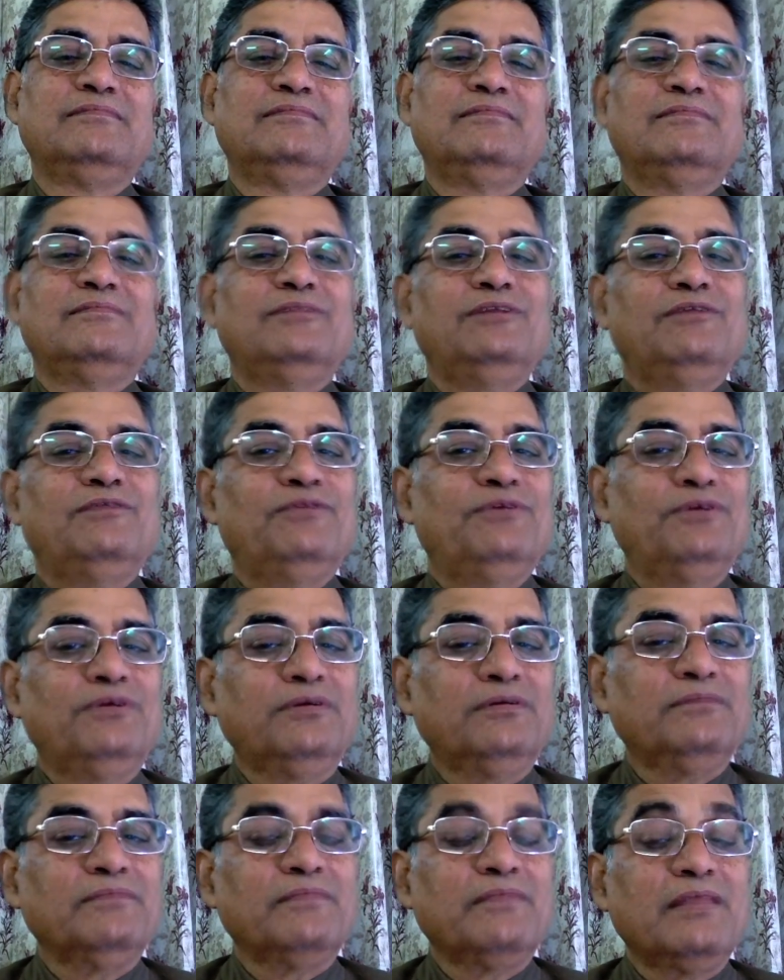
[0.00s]
Therefore,
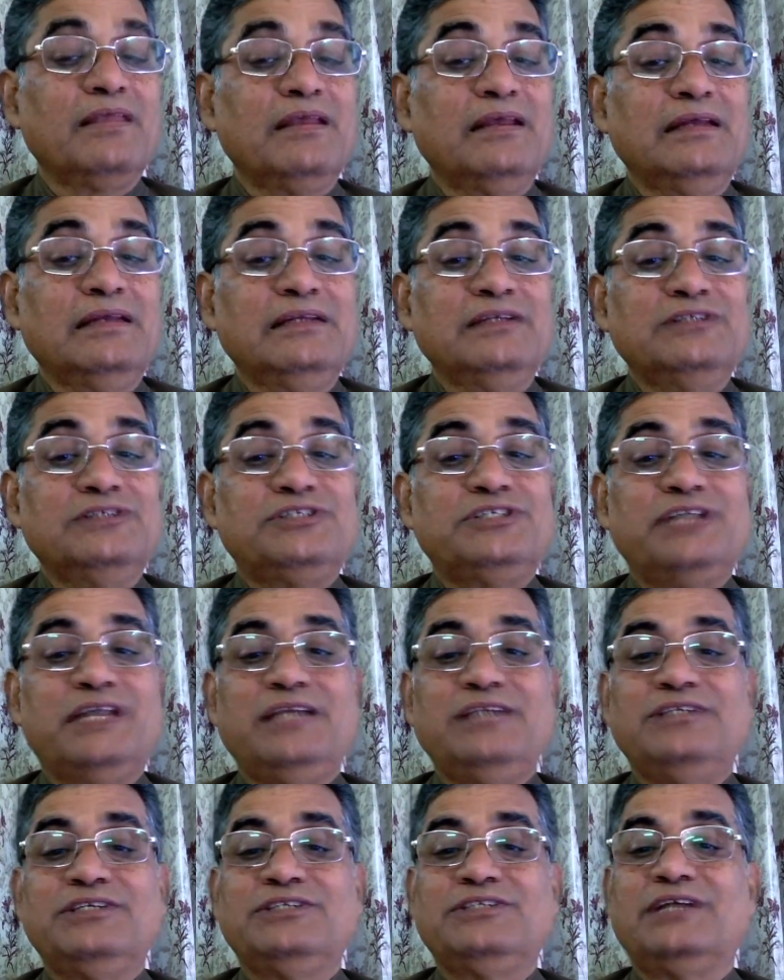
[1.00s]

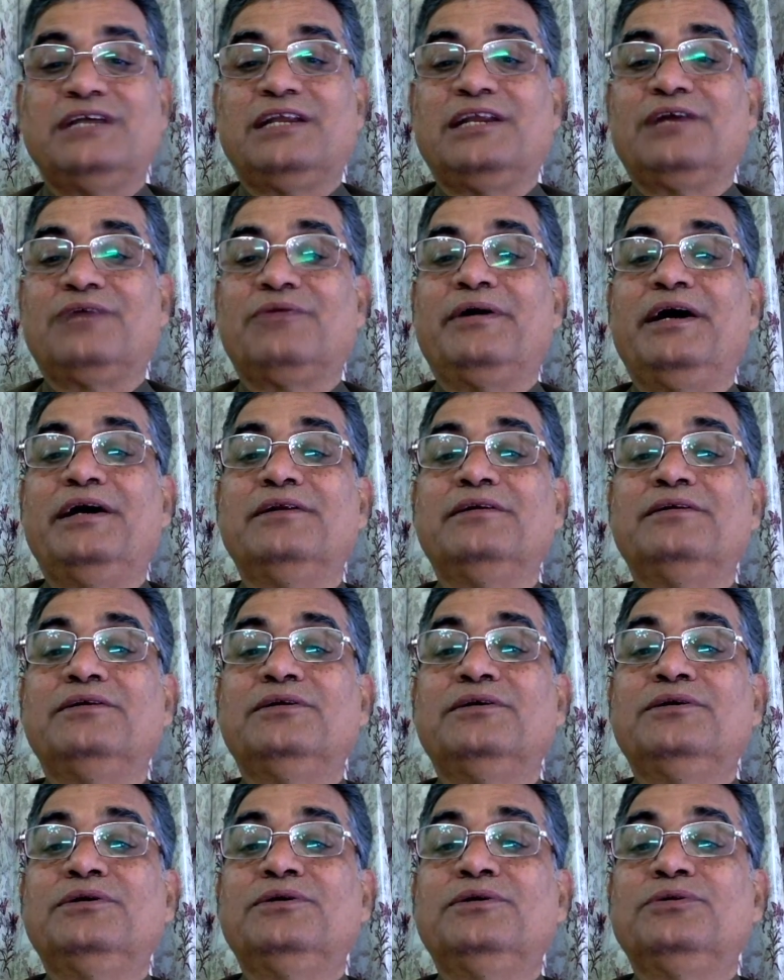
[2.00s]
changes are required
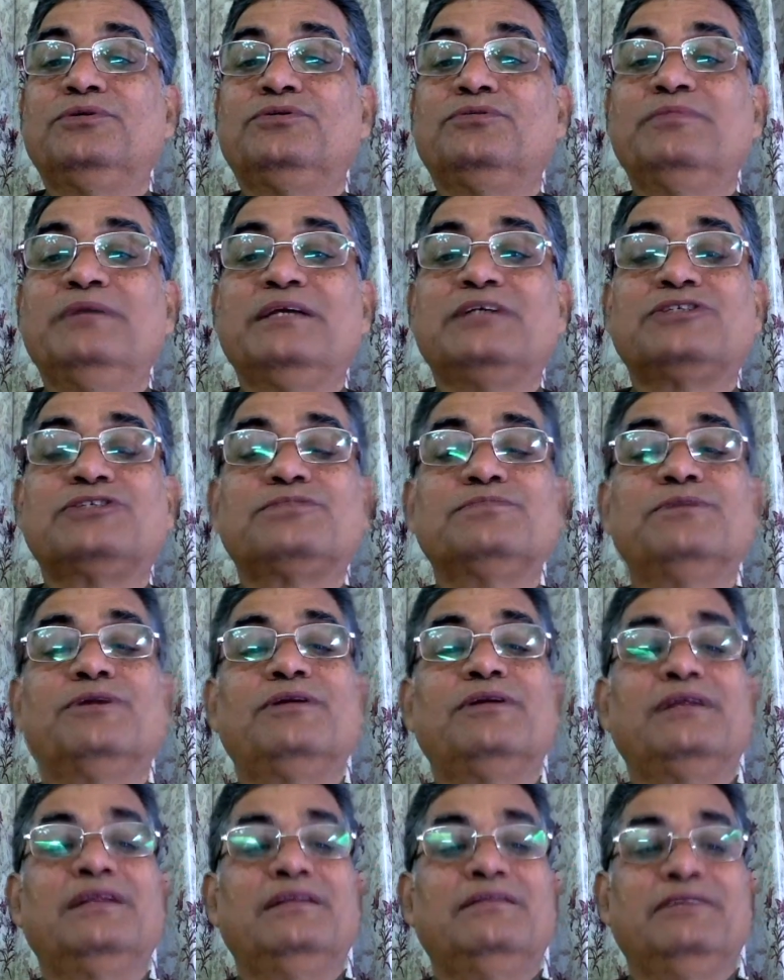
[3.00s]
to make
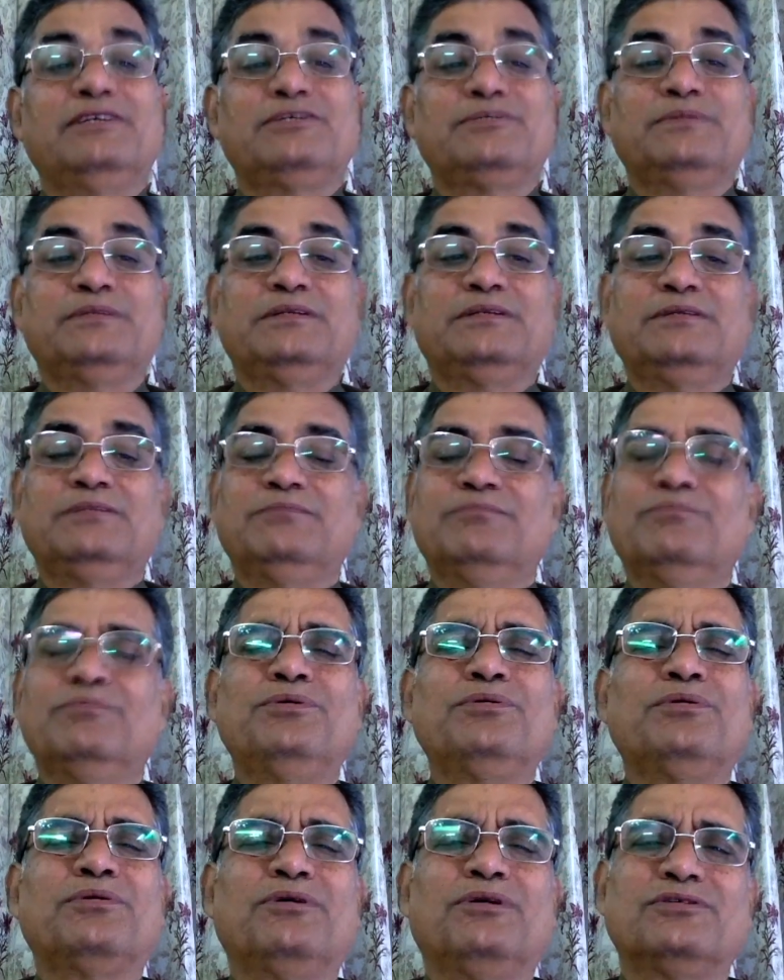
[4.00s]
smaller investment
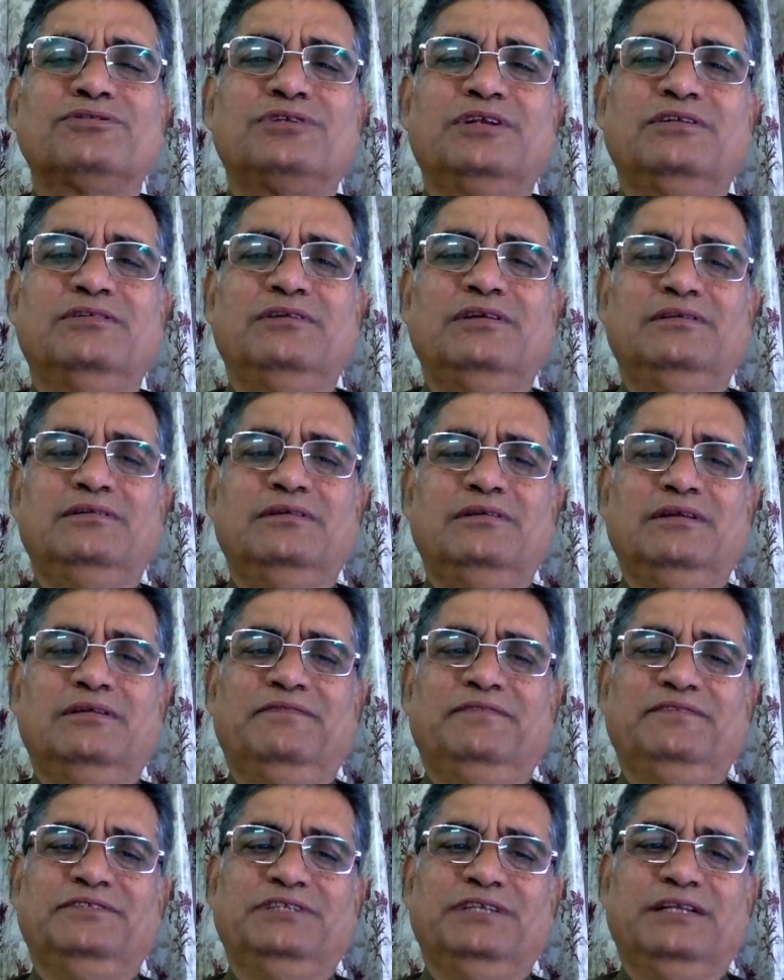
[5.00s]
more cost
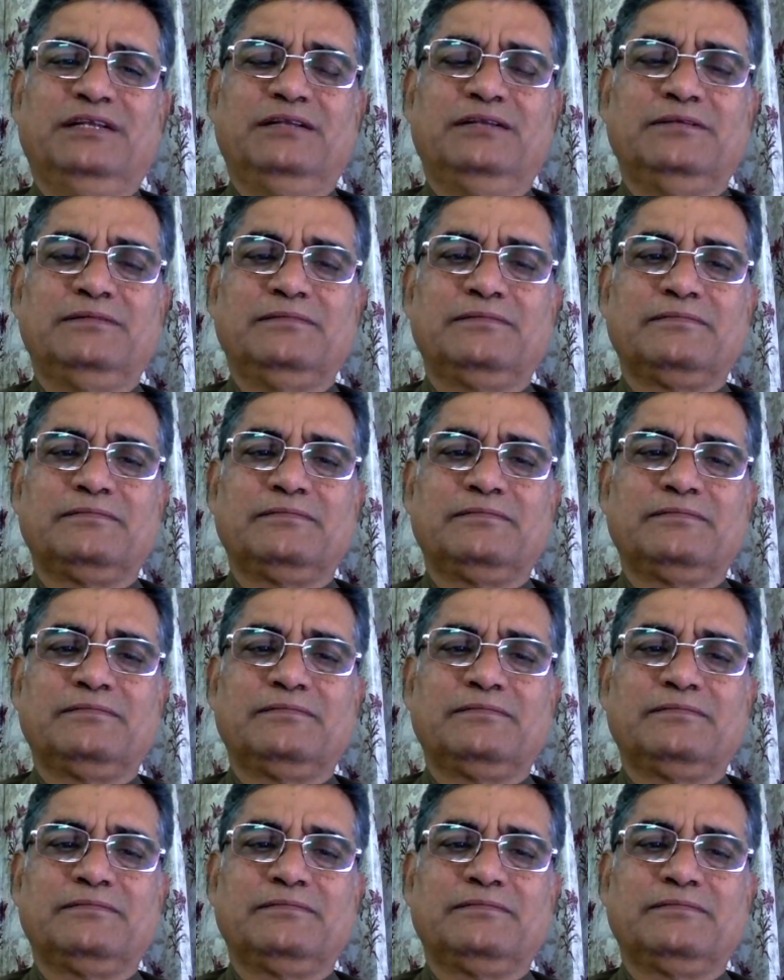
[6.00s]
efficient.